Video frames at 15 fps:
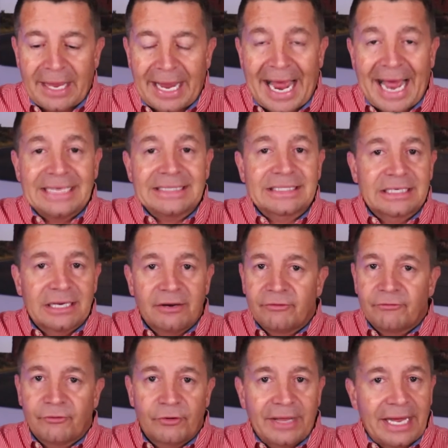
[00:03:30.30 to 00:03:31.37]
ask
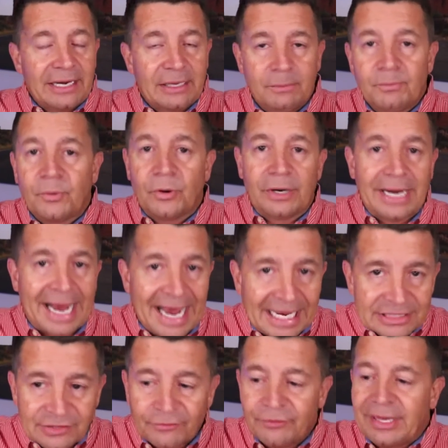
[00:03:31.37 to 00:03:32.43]
for that input
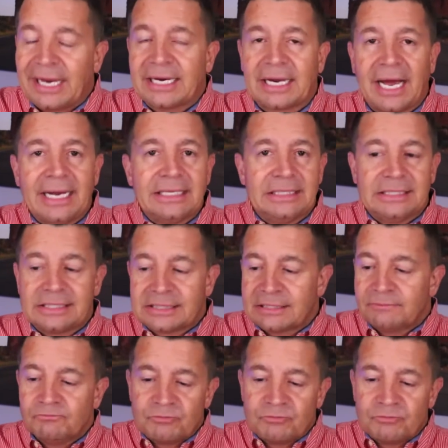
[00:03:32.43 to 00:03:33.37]
ask for that guidance